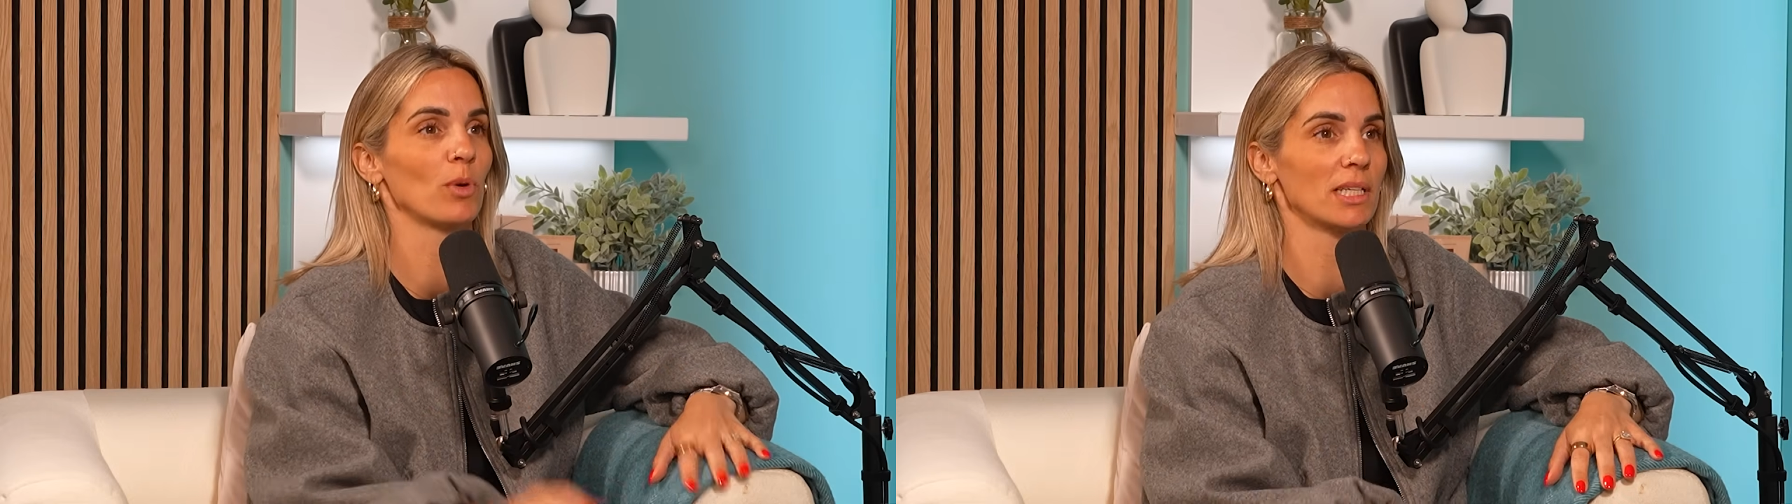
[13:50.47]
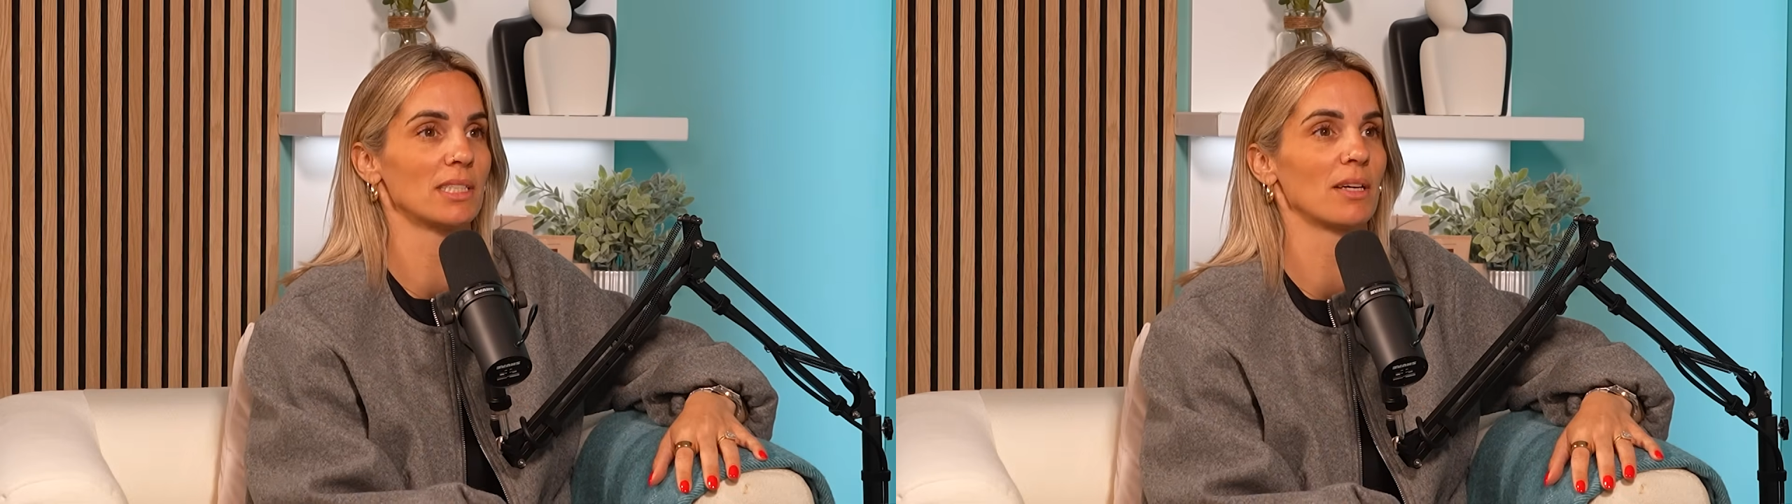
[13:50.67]

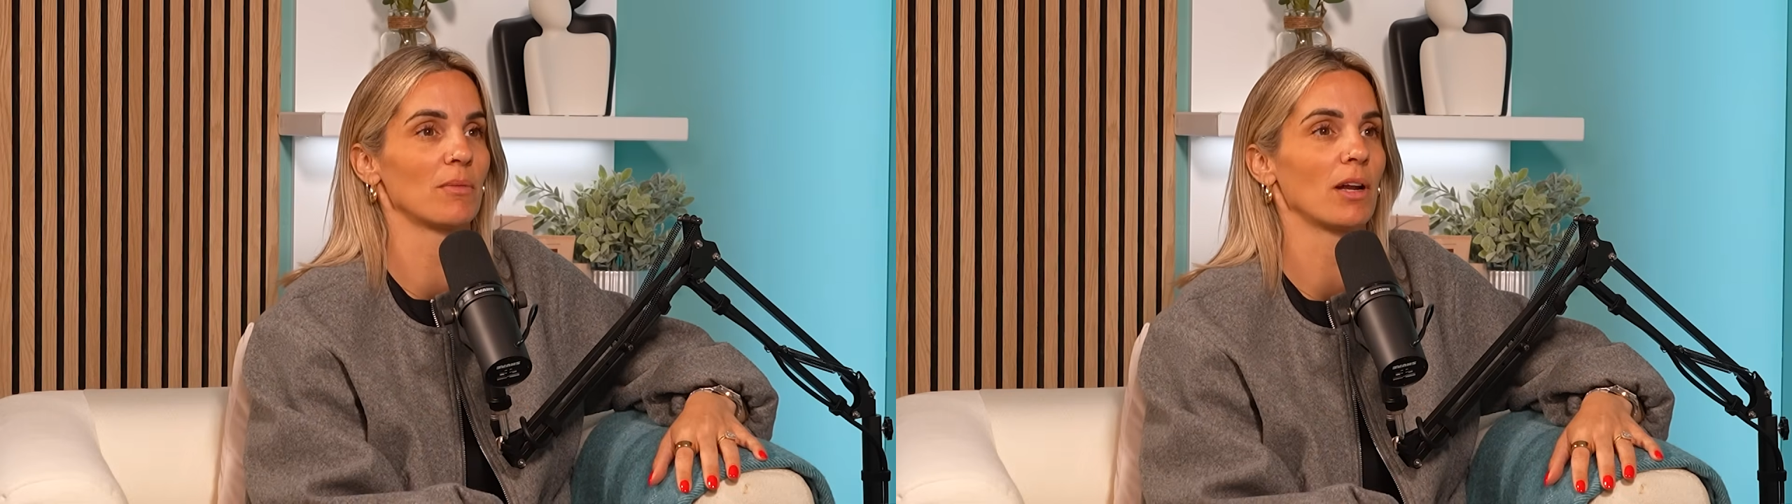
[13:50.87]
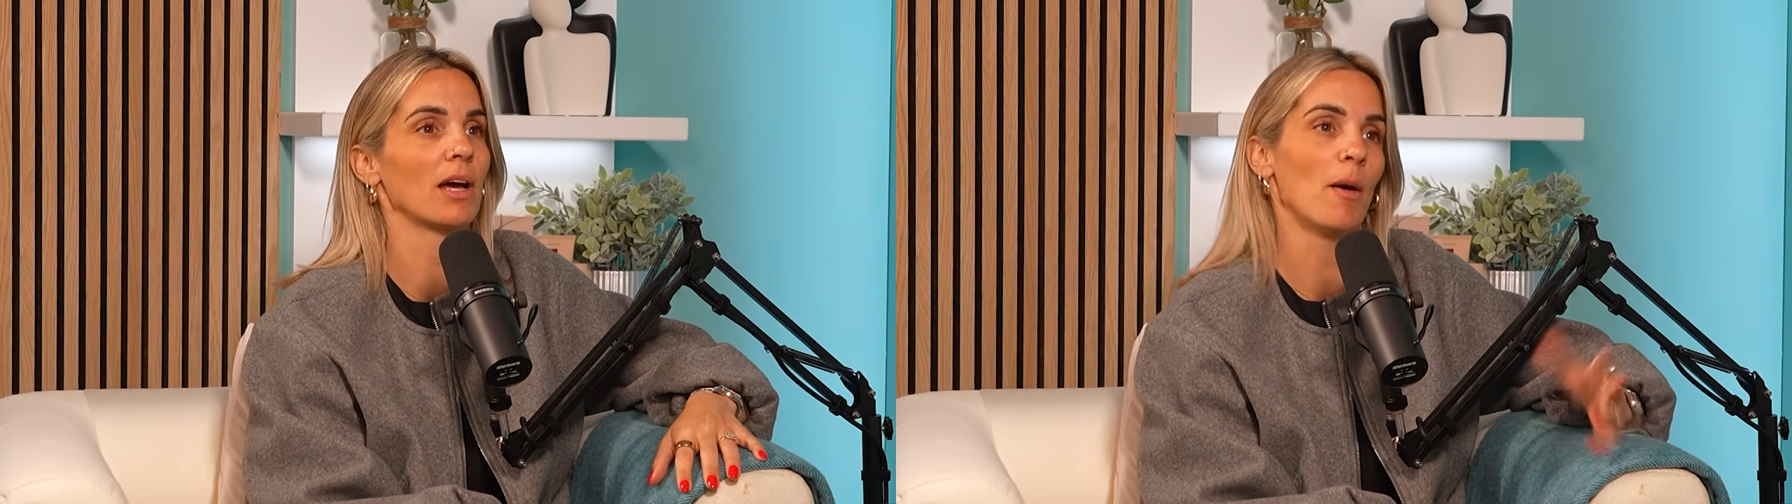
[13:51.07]
What is it?
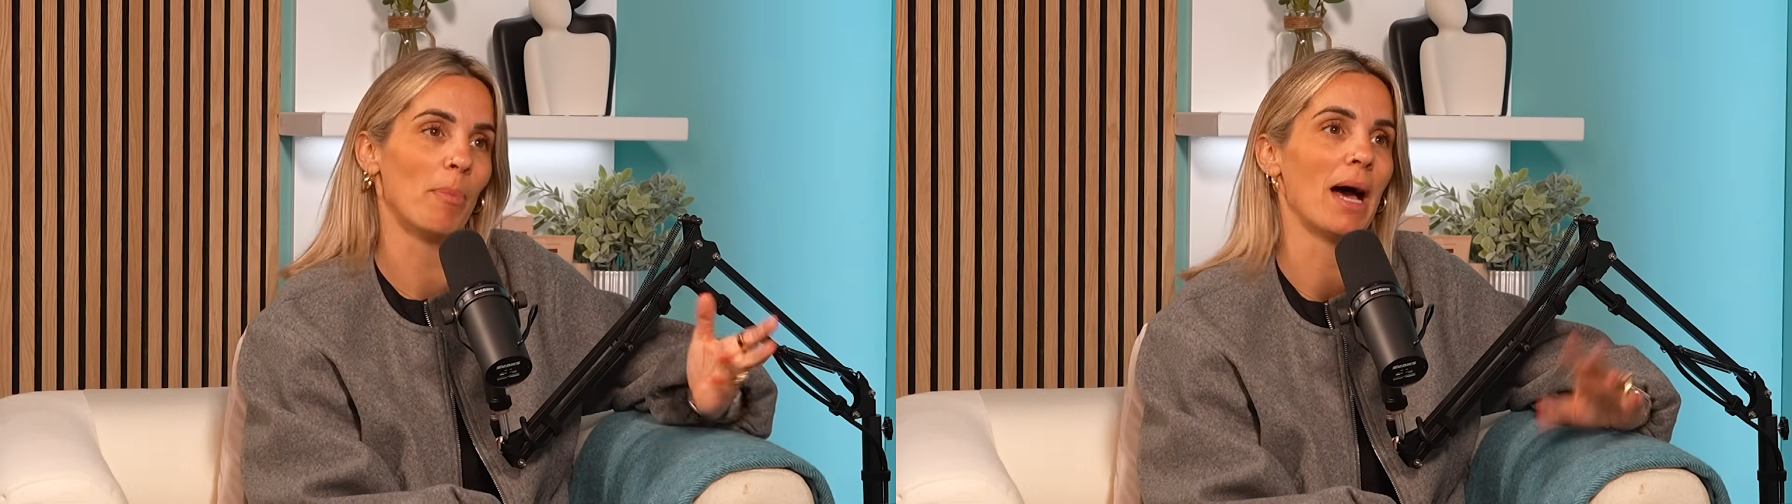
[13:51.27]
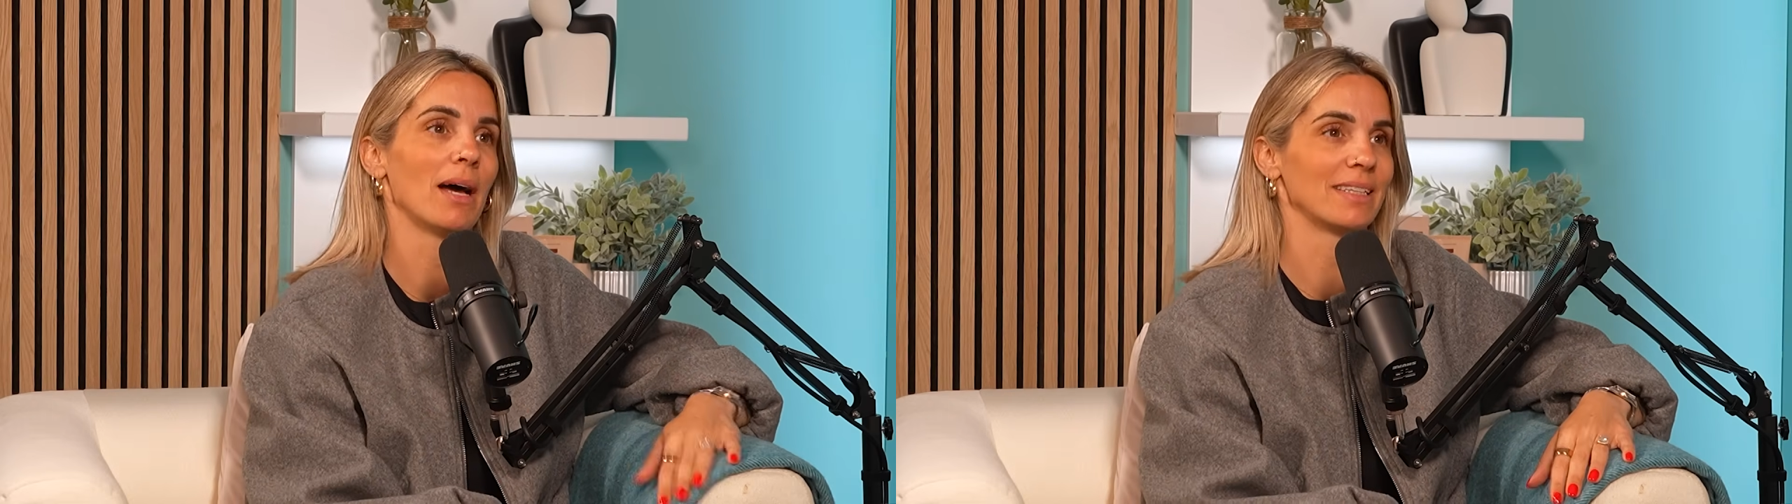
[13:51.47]
But a bat.